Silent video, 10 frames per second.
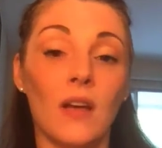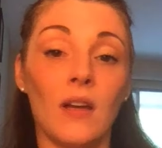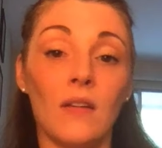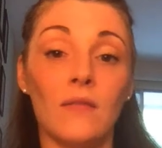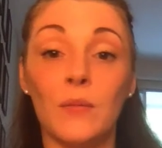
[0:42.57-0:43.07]

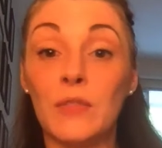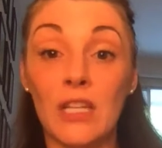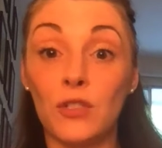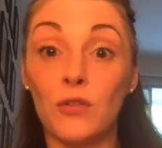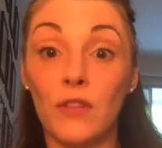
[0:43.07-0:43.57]
of a
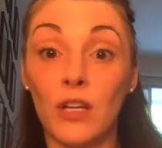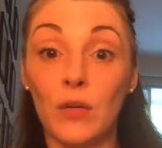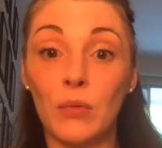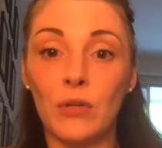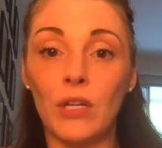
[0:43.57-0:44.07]
potential
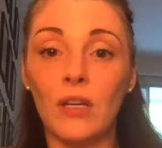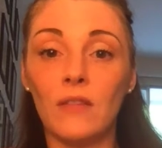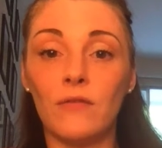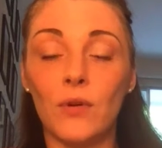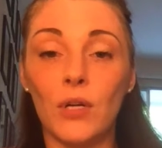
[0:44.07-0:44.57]
therapeutic
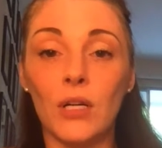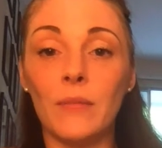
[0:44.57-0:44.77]
for